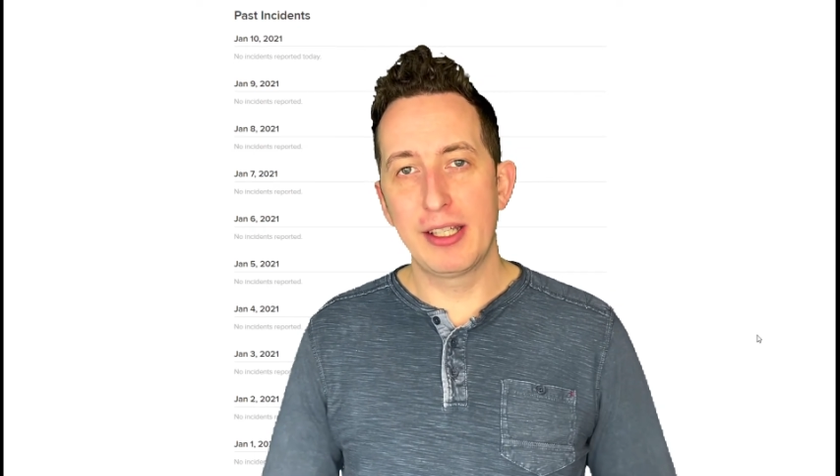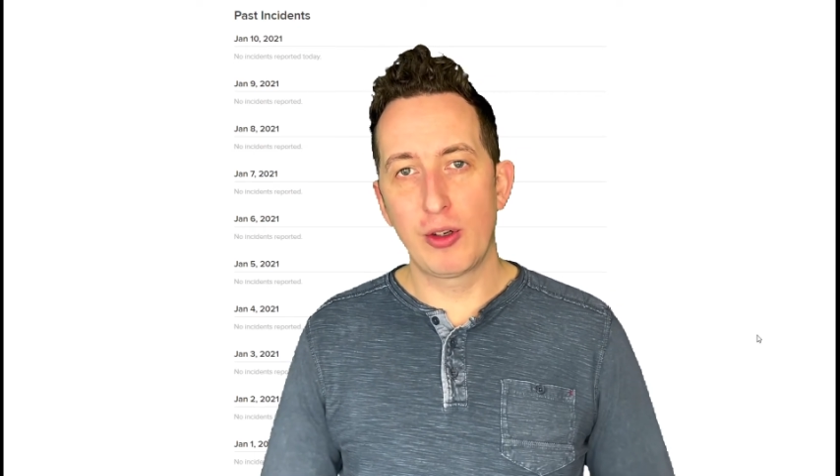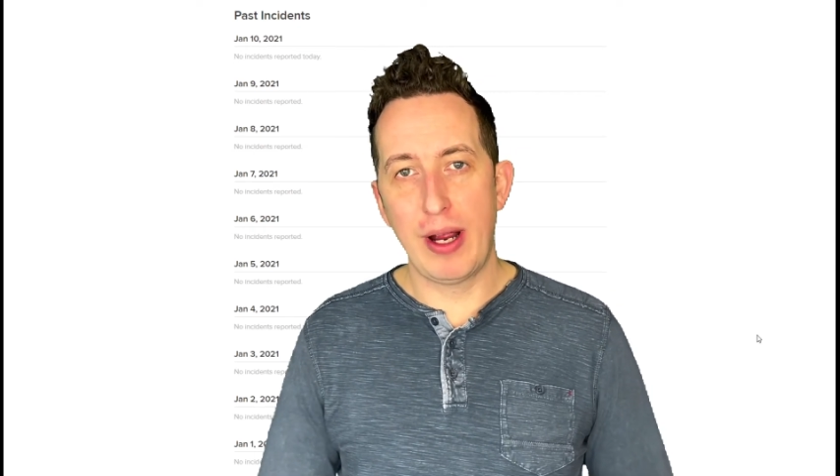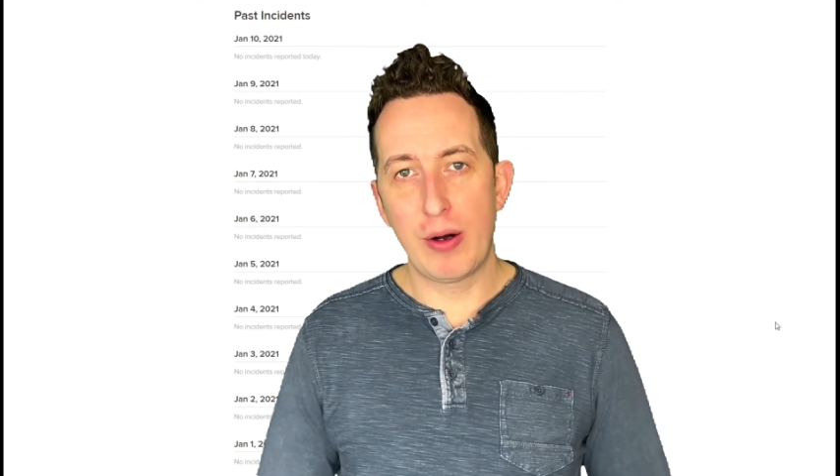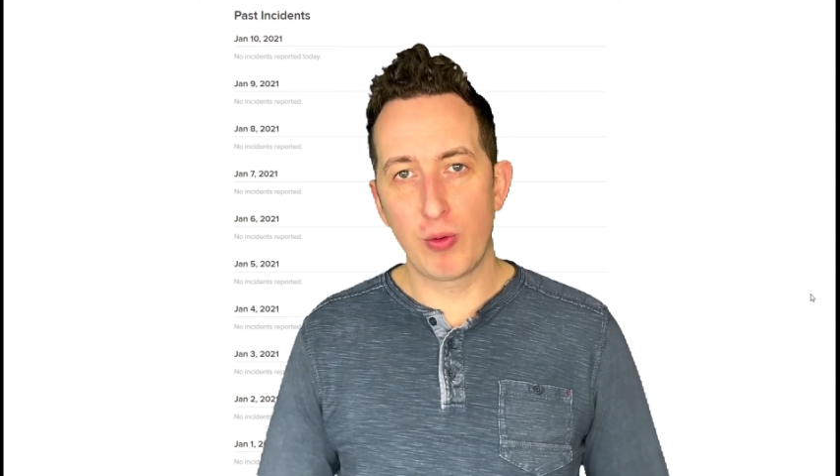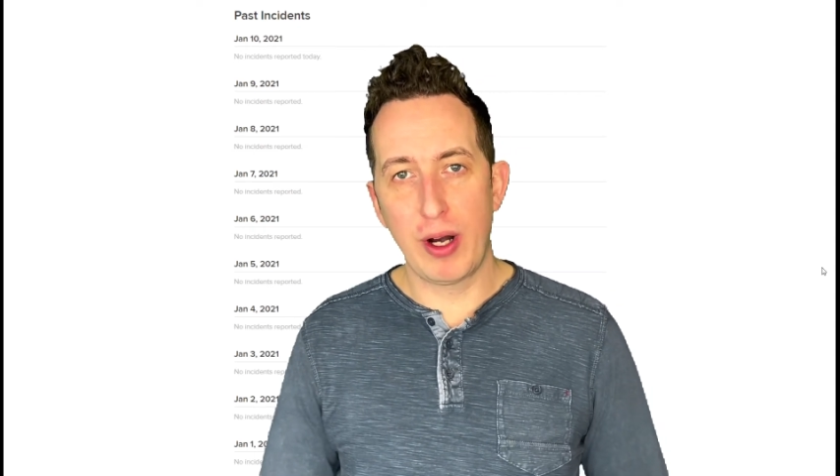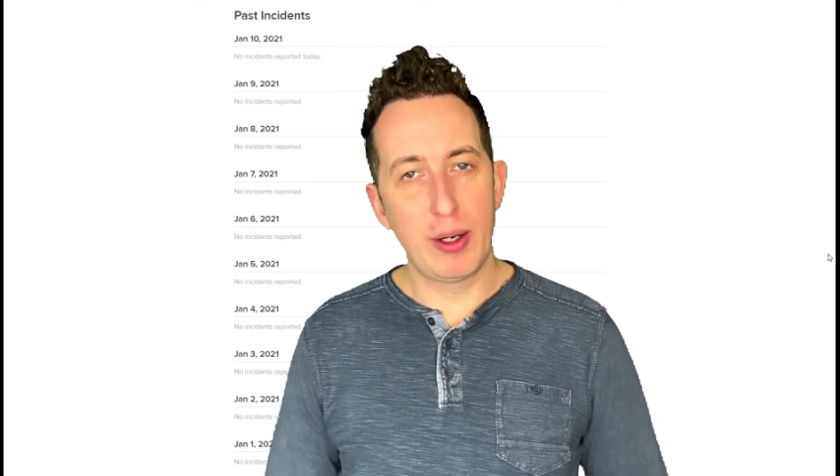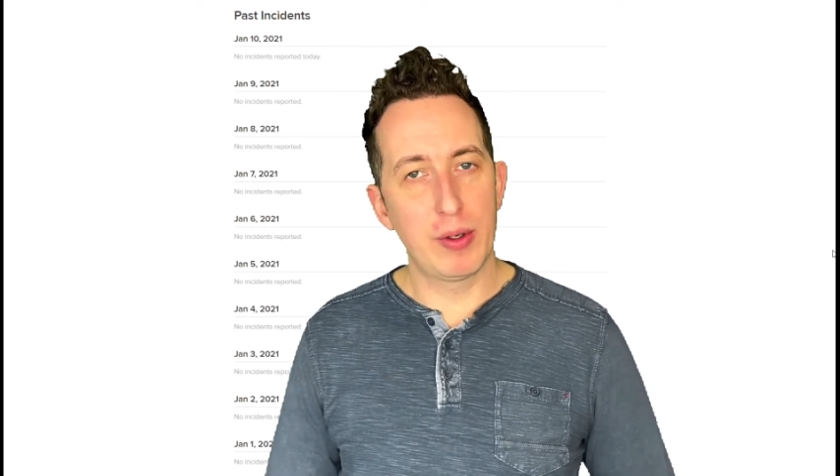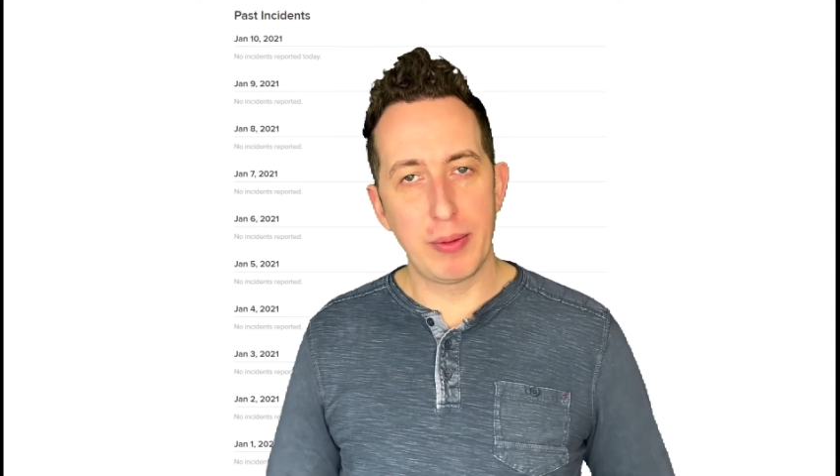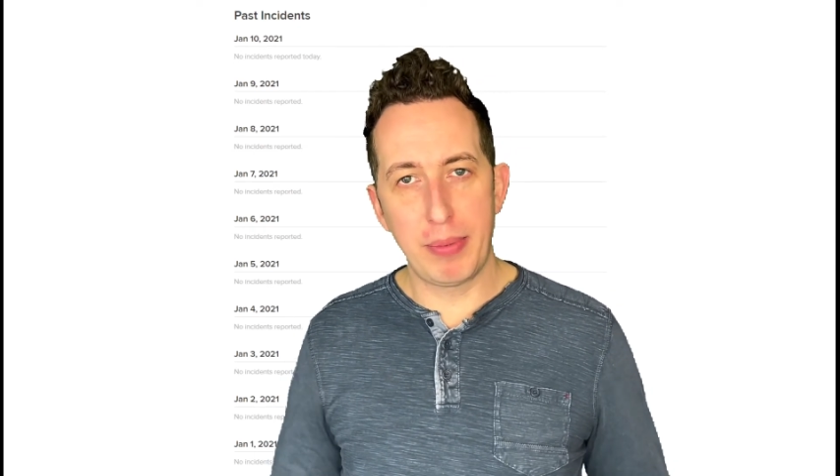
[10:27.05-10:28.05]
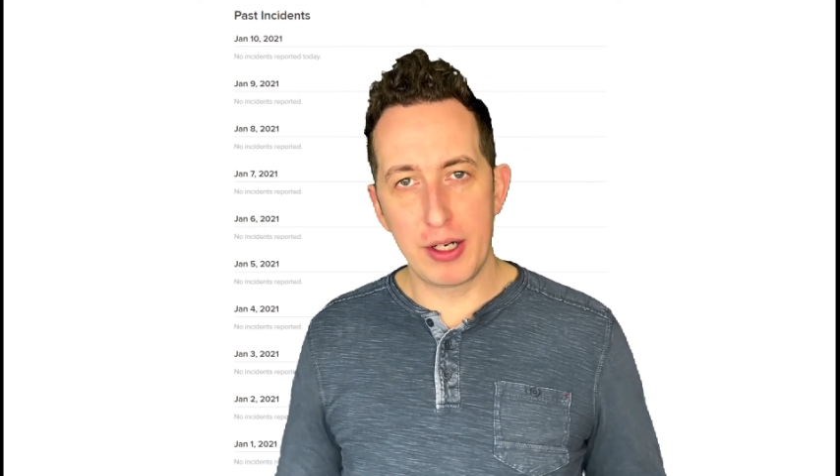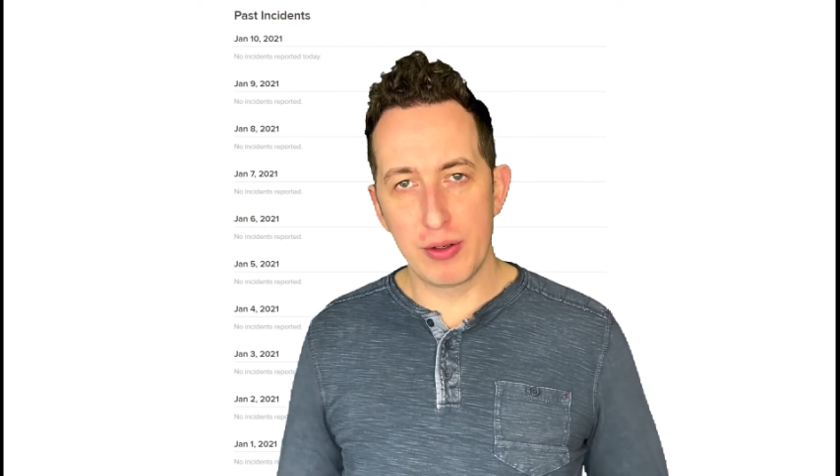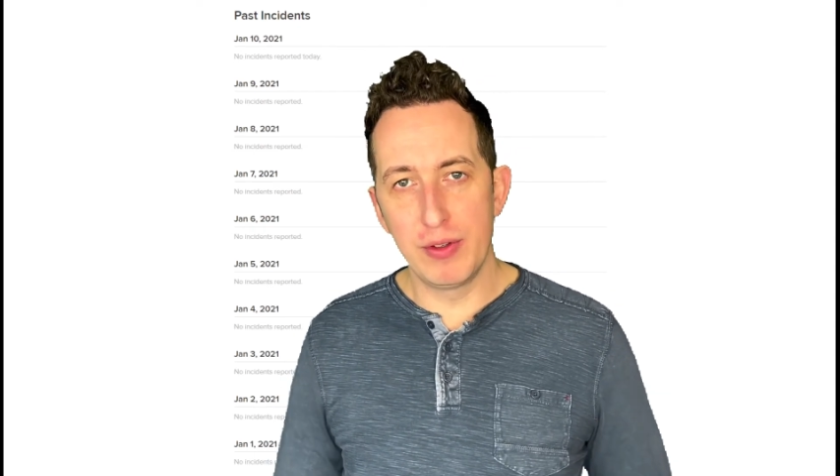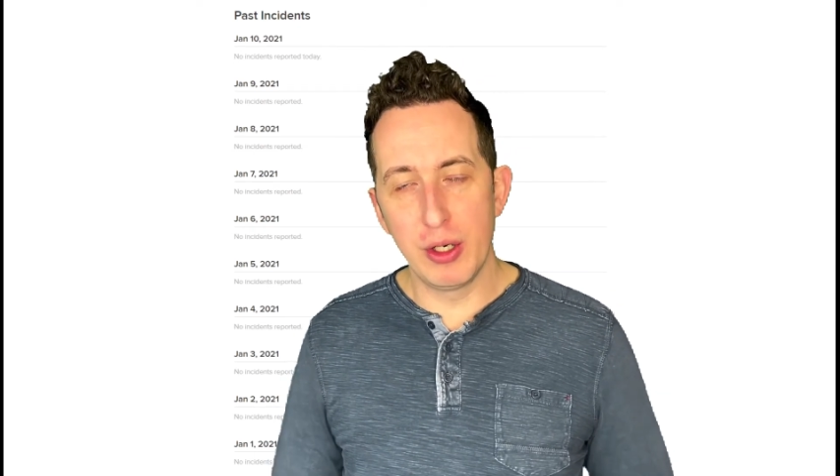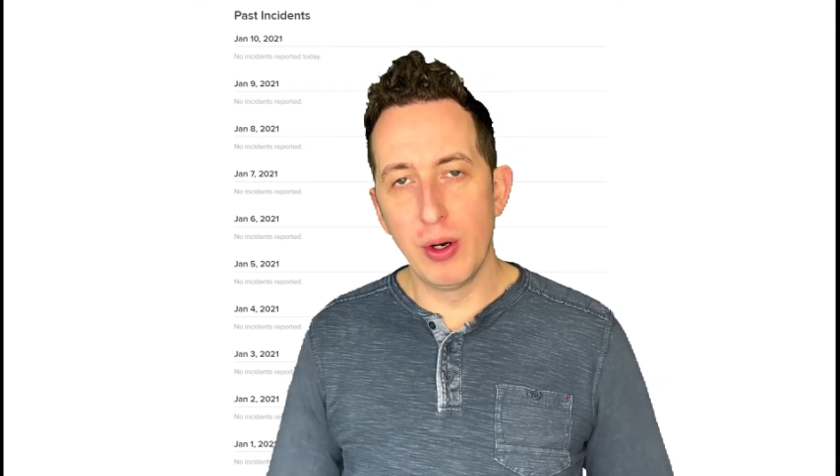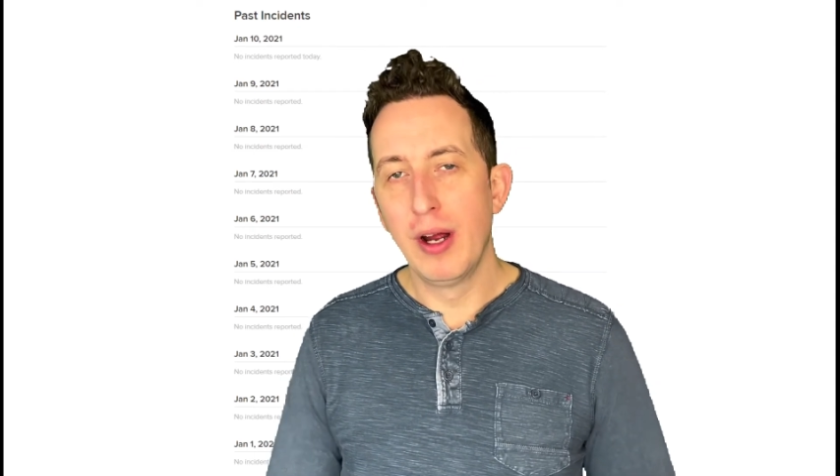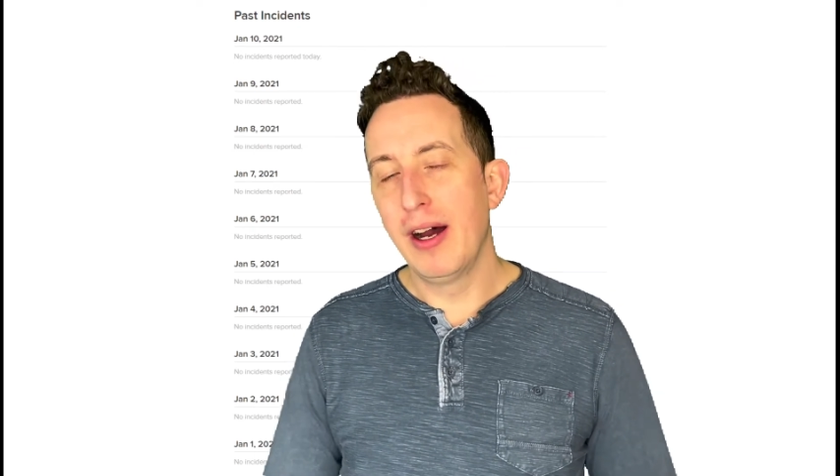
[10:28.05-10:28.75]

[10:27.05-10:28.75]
the ground running with a bunch of new